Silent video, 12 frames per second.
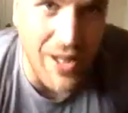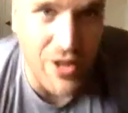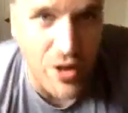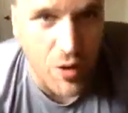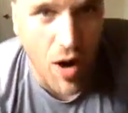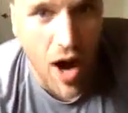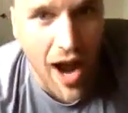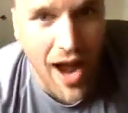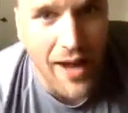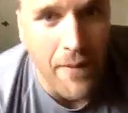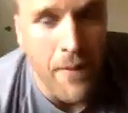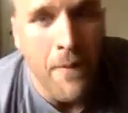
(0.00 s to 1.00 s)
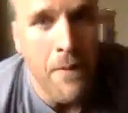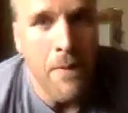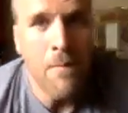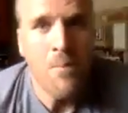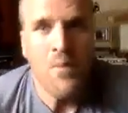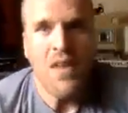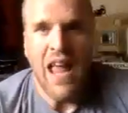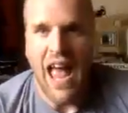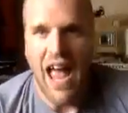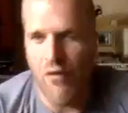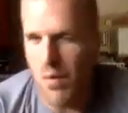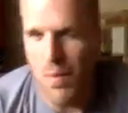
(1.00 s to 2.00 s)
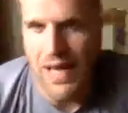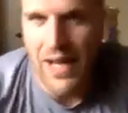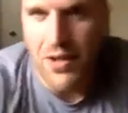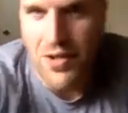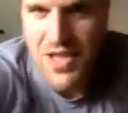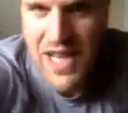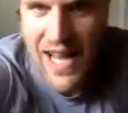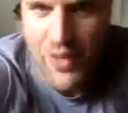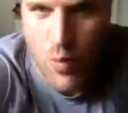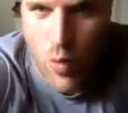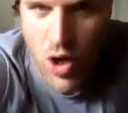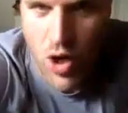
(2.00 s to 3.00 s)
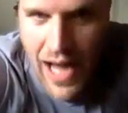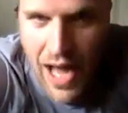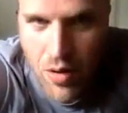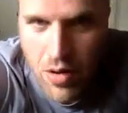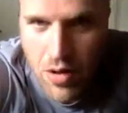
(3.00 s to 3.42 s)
to do, all right? Everybody understand the workout?